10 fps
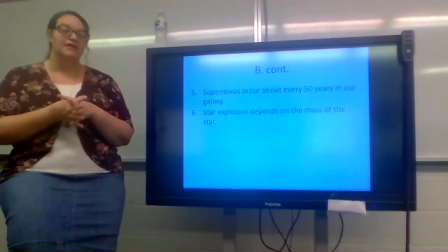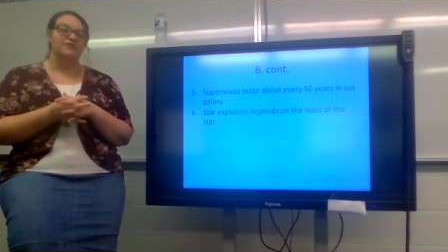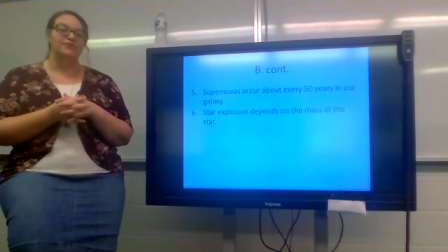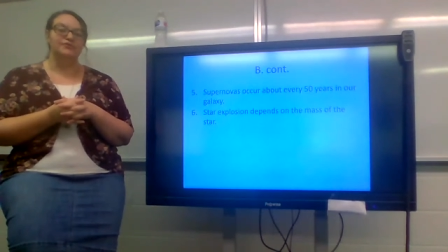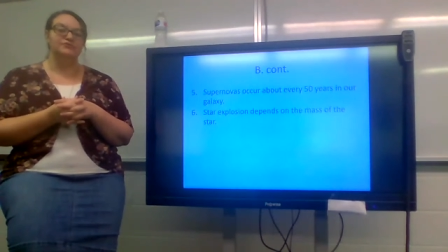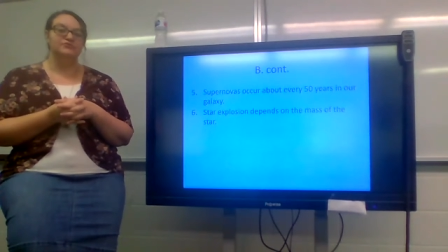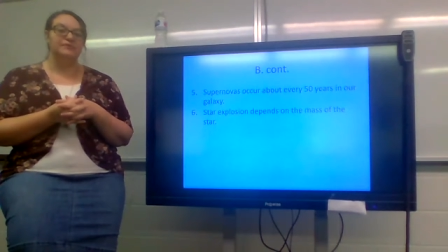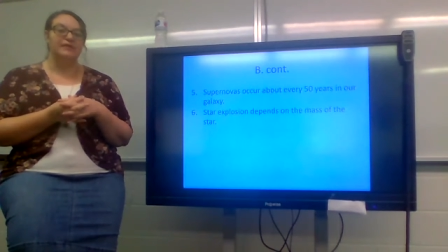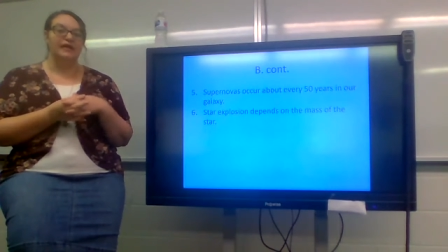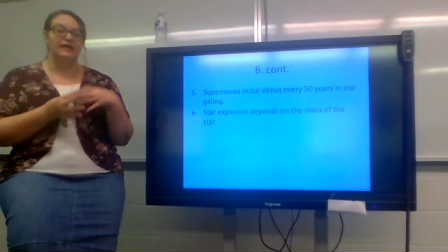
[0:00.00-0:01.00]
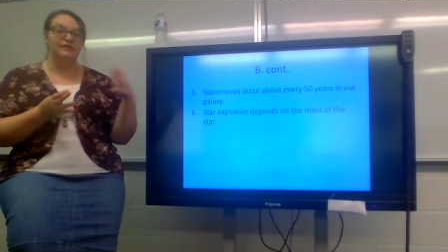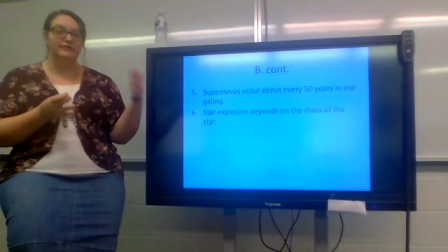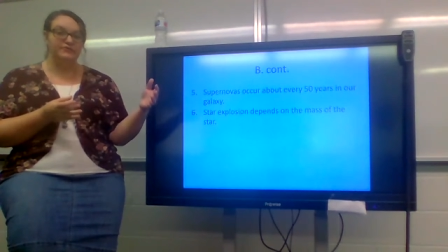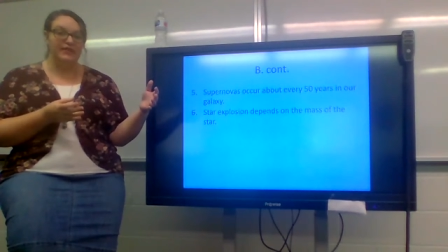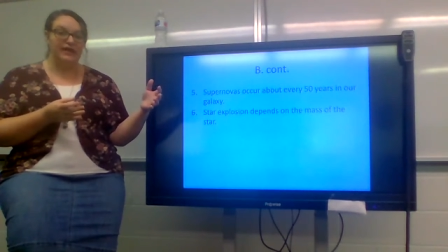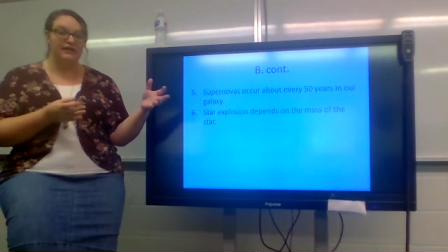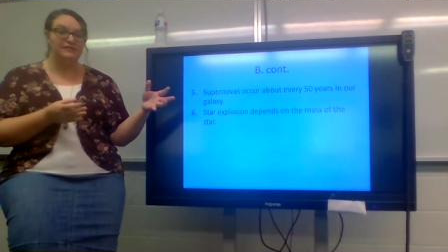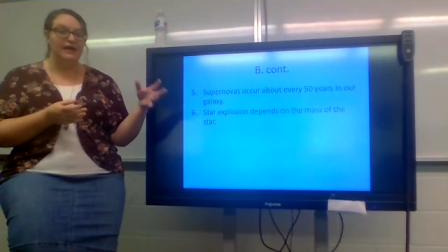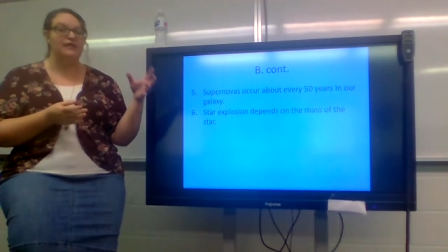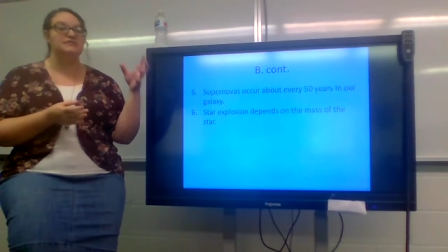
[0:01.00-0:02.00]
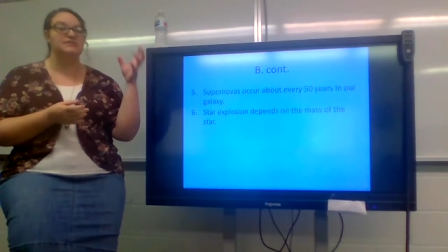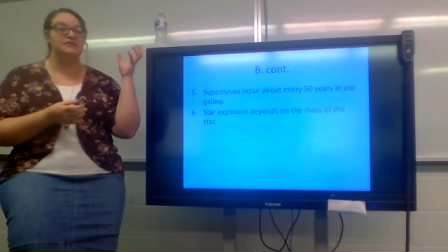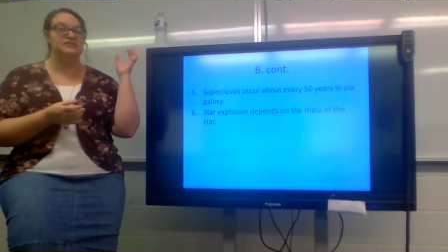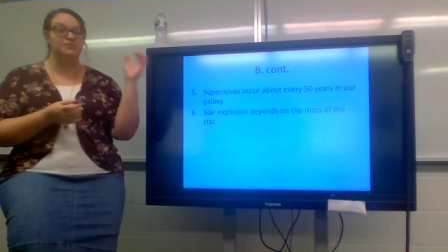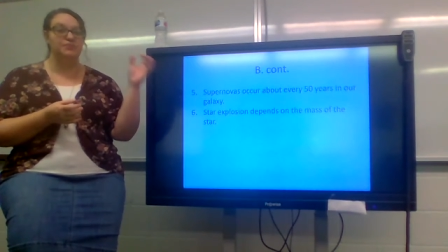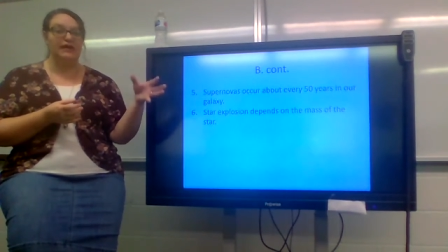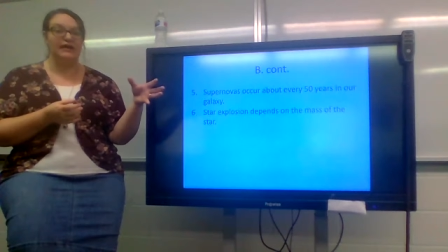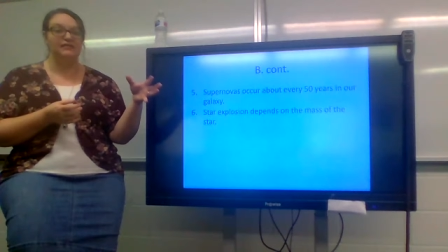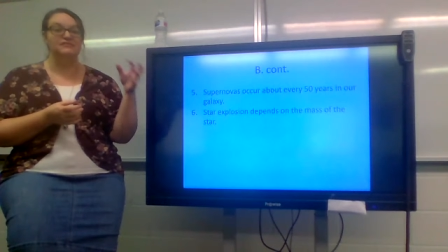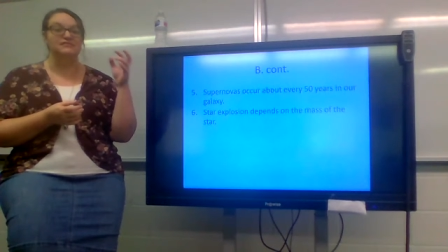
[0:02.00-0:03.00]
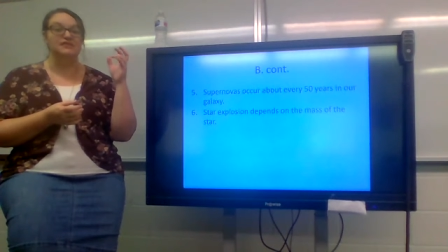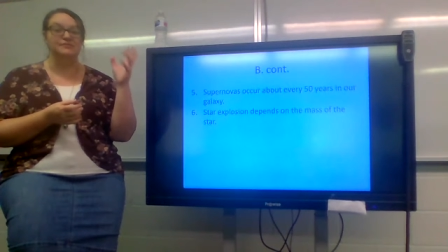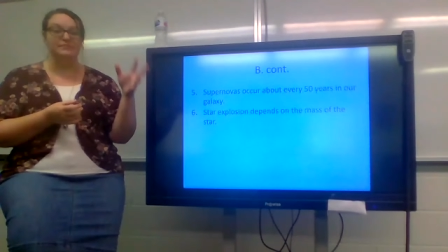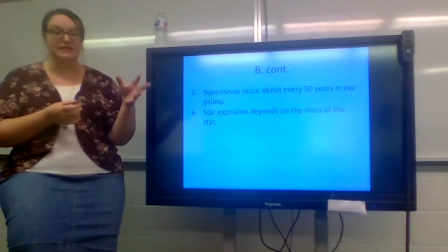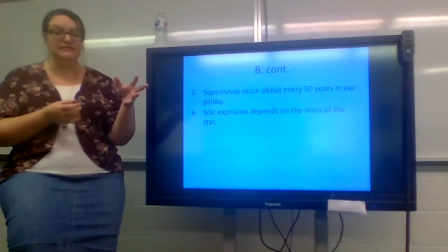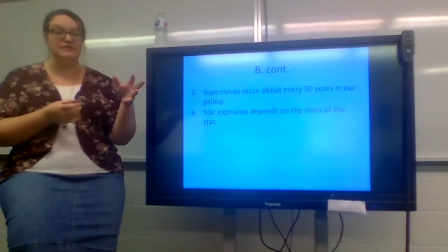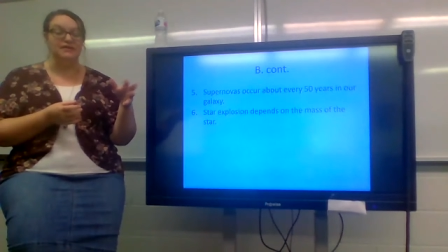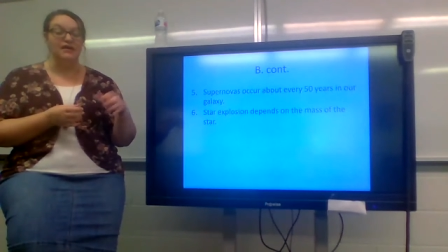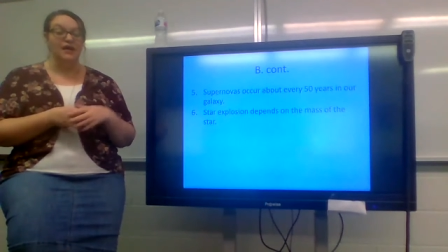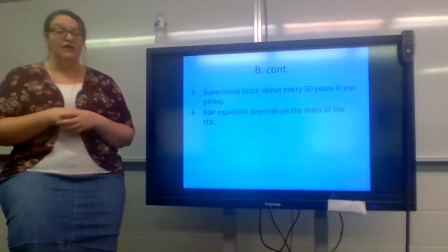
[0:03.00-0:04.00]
If you were to drop an egg off of that, yeah, it's gonna splat, it's gonna be messy.